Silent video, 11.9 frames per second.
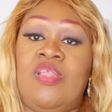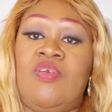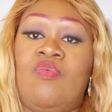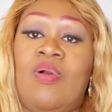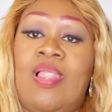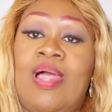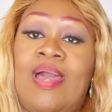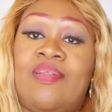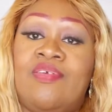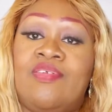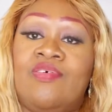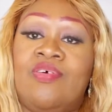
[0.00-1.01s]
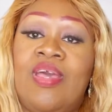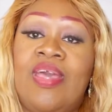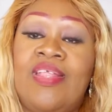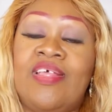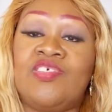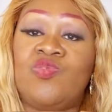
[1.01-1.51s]
well. I don't know.
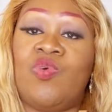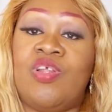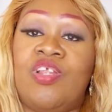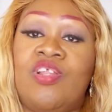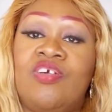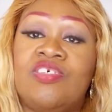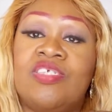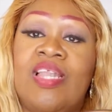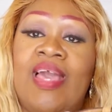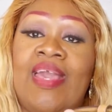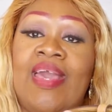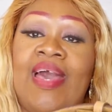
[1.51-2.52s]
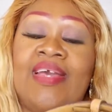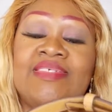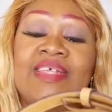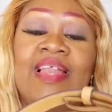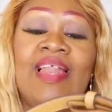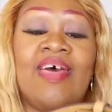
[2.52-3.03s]
This is what it looks like, guys.
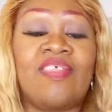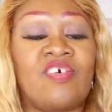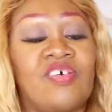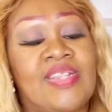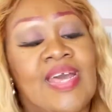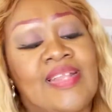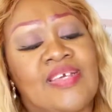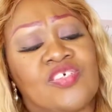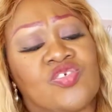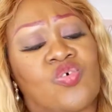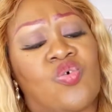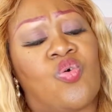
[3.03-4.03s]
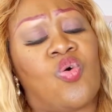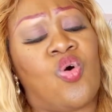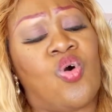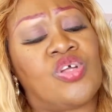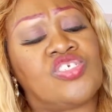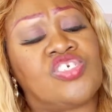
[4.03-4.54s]
The leather on that is
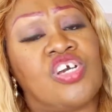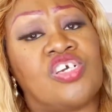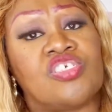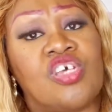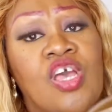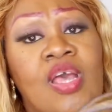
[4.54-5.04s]
gorgeous.